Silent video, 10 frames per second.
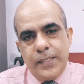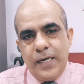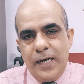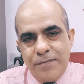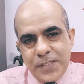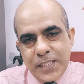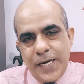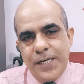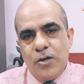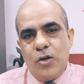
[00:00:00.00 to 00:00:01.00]
the left
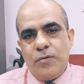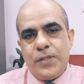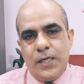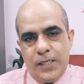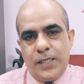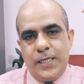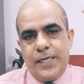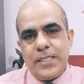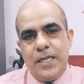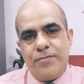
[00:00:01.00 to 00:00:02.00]
side of the heart,
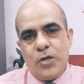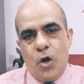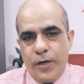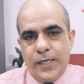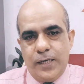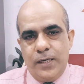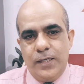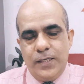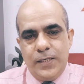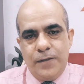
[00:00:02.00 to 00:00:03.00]
that is left auricle,
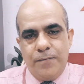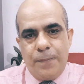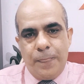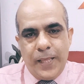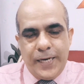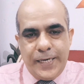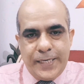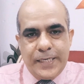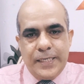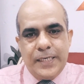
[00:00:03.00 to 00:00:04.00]
it
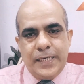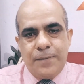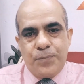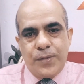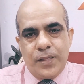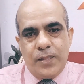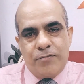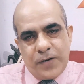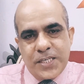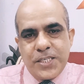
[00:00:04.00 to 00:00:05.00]
the
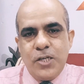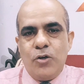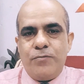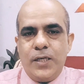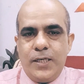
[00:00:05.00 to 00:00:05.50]
functioning of the